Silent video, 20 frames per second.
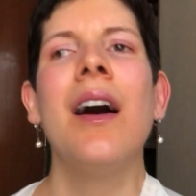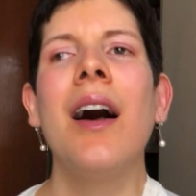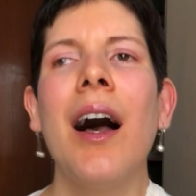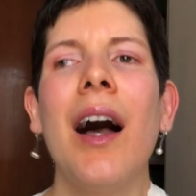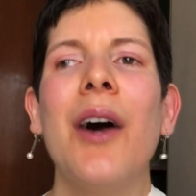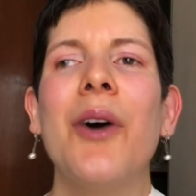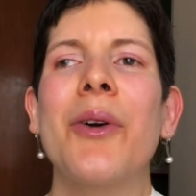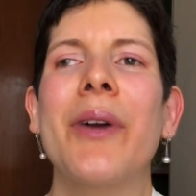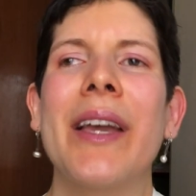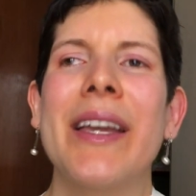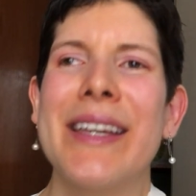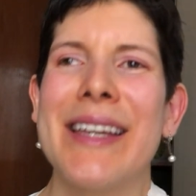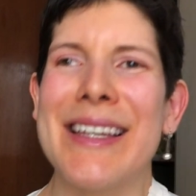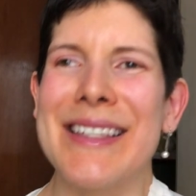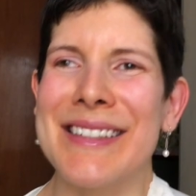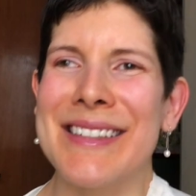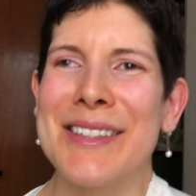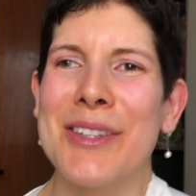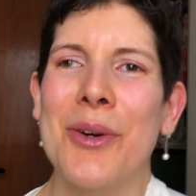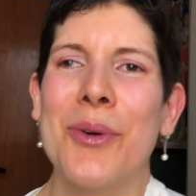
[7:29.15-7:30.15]
Okay,
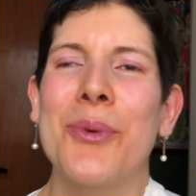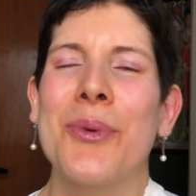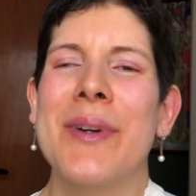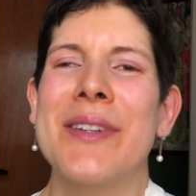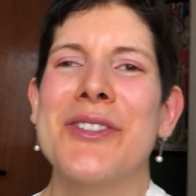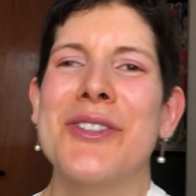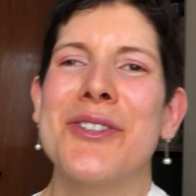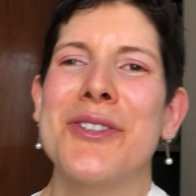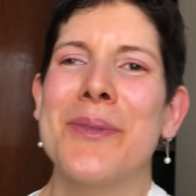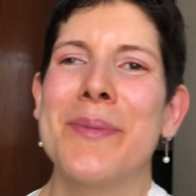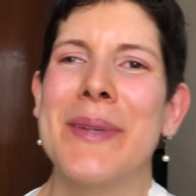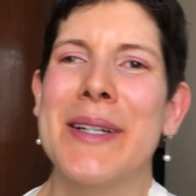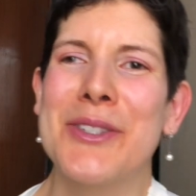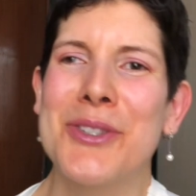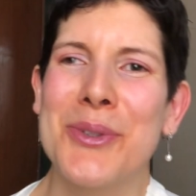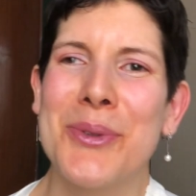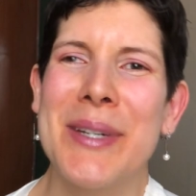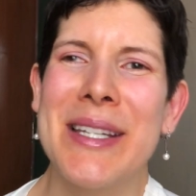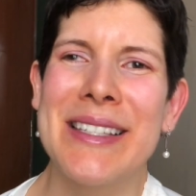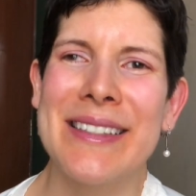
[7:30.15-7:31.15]
yes. So question number
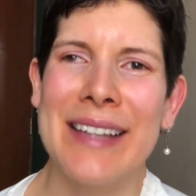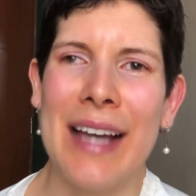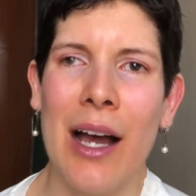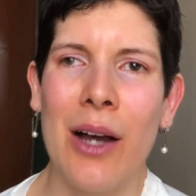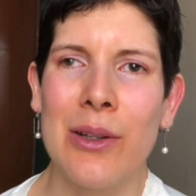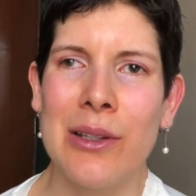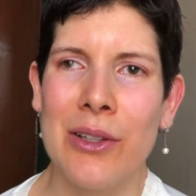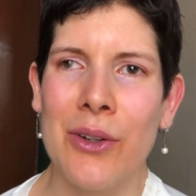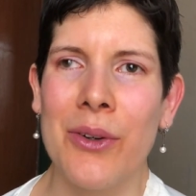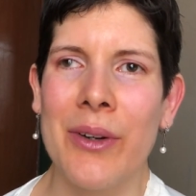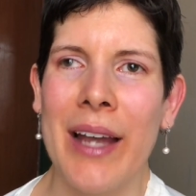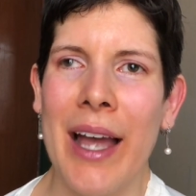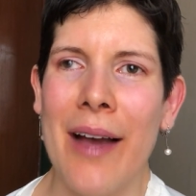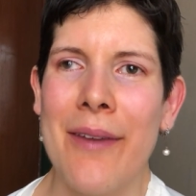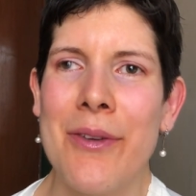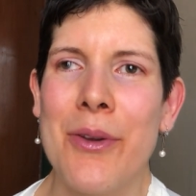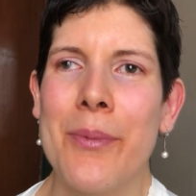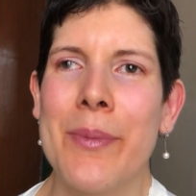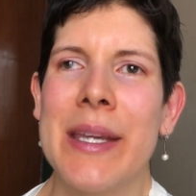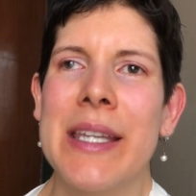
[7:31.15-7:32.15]
2 is, how long have
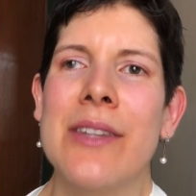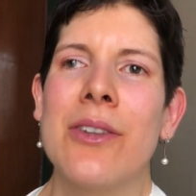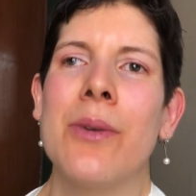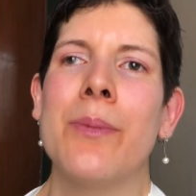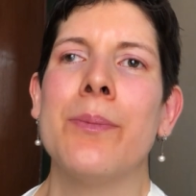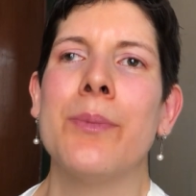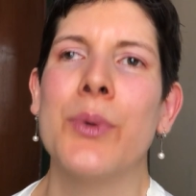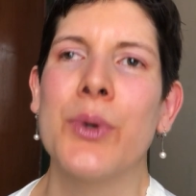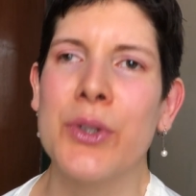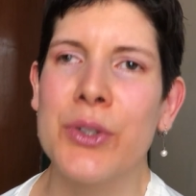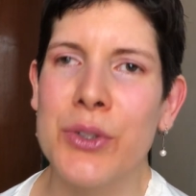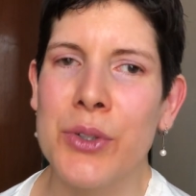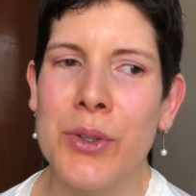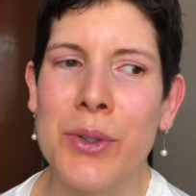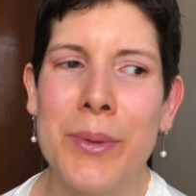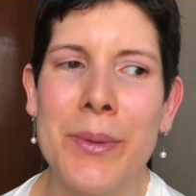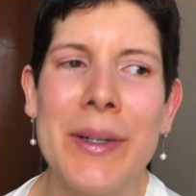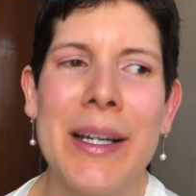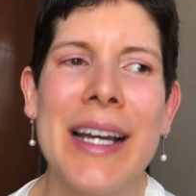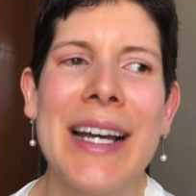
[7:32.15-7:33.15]
you been on
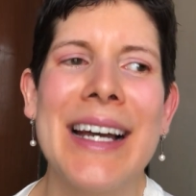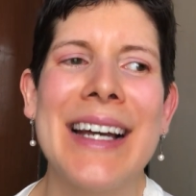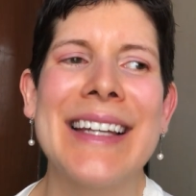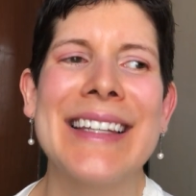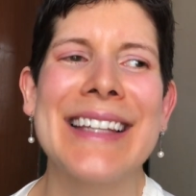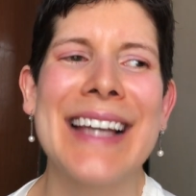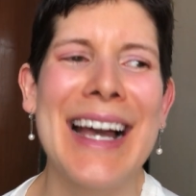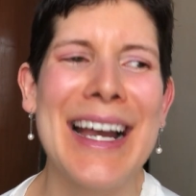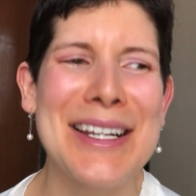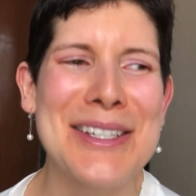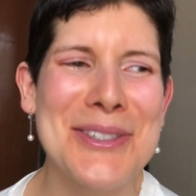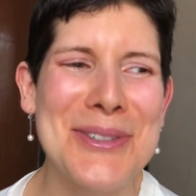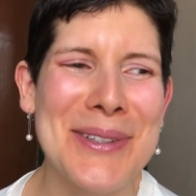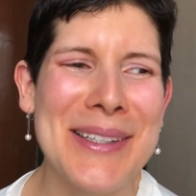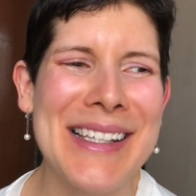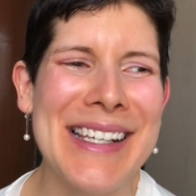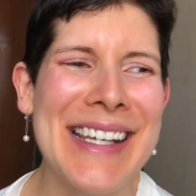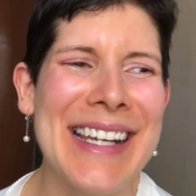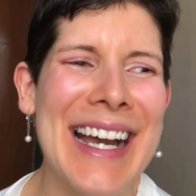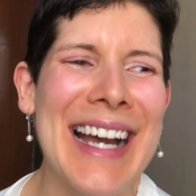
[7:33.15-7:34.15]
booktube? And
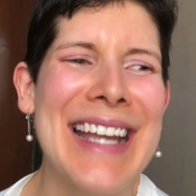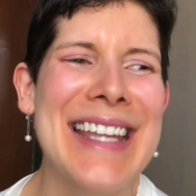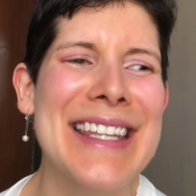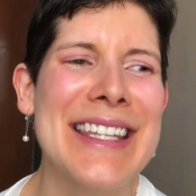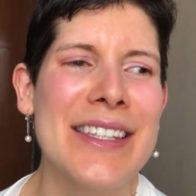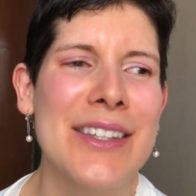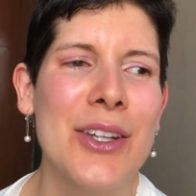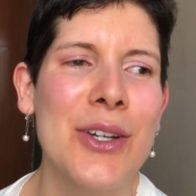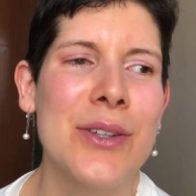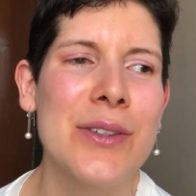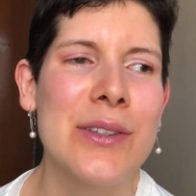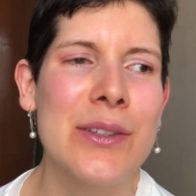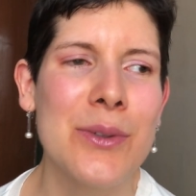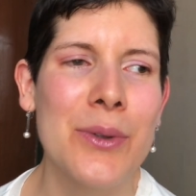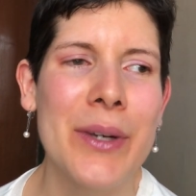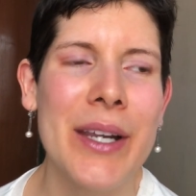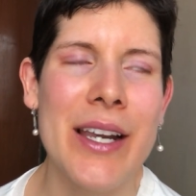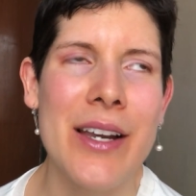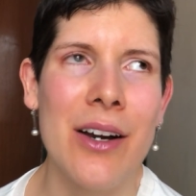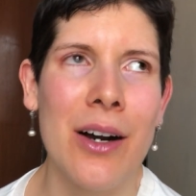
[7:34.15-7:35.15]
actually I did not
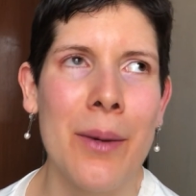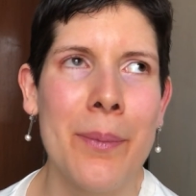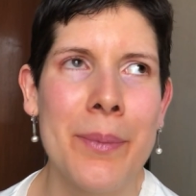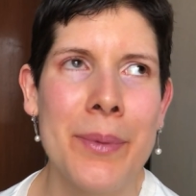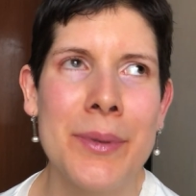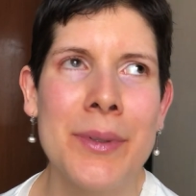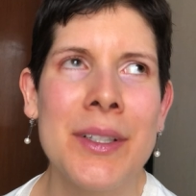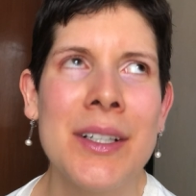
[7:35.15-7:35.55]
look it up.